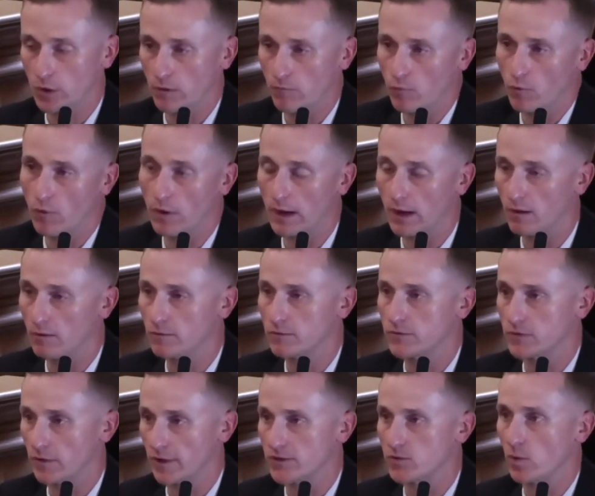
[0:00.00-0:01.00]
Couldn't rule it out,
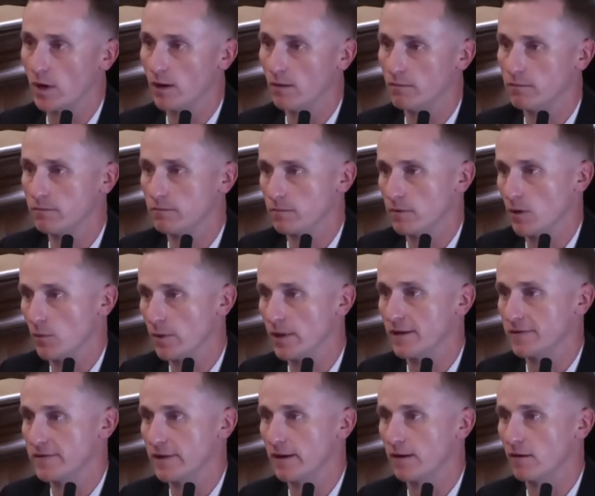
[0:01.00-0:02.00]
so that's why we
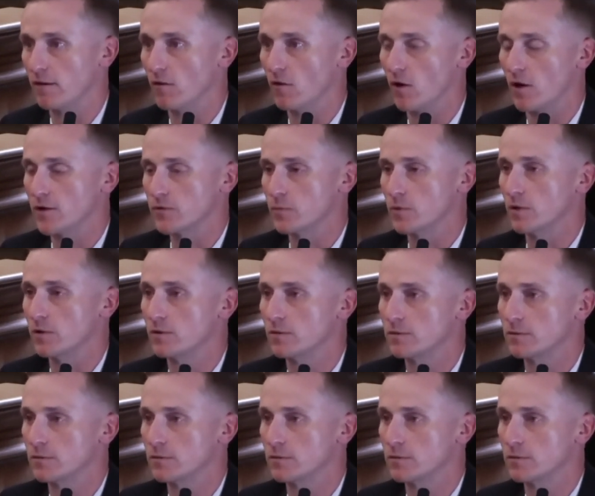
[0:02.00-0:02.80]
had to take her to the hospital.